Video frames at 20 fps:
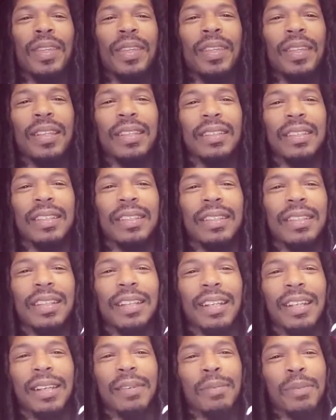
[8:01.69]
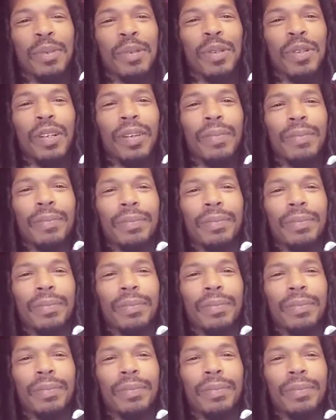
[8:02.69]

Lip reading: Yes, indeed, boy.